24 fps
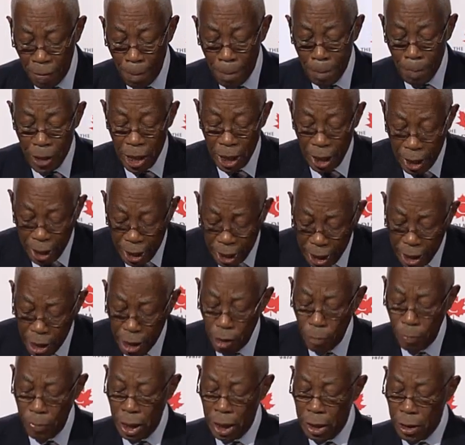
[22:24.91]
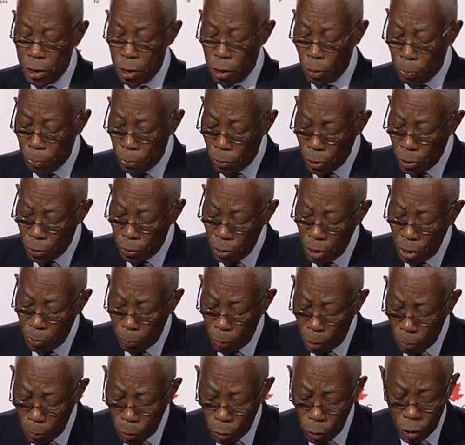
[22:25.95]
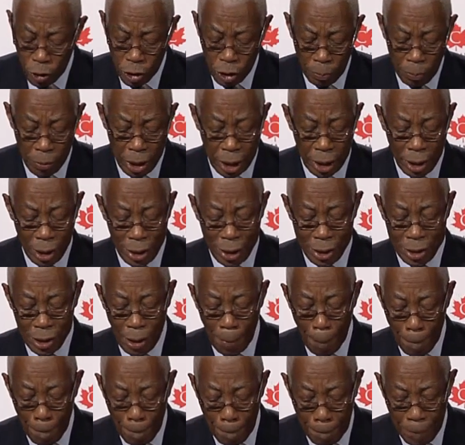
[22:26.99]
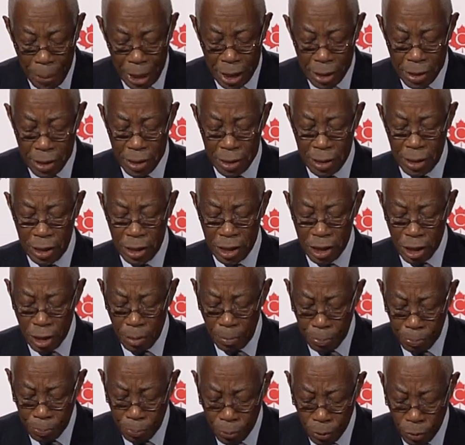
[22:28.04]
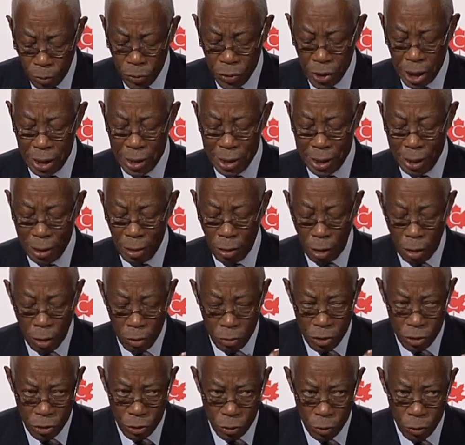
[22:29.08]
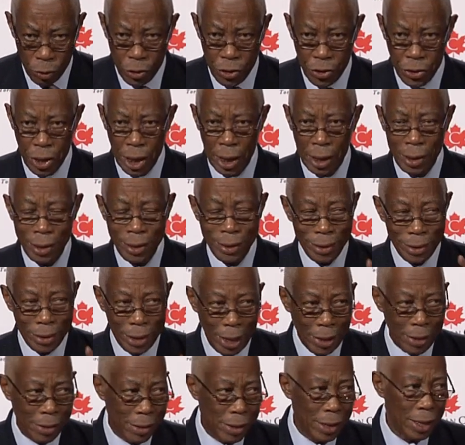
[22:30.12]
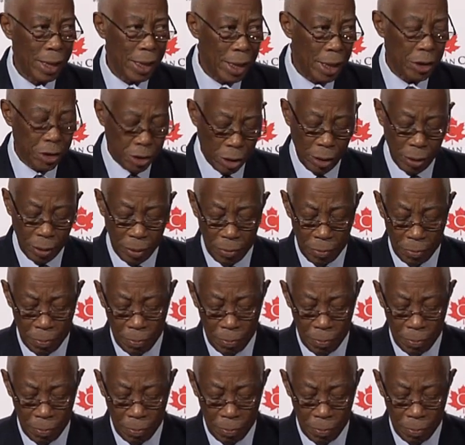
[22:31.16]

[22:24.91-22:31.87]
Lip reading: The aim is to promote Jamaica as a business processing outsourcing destination.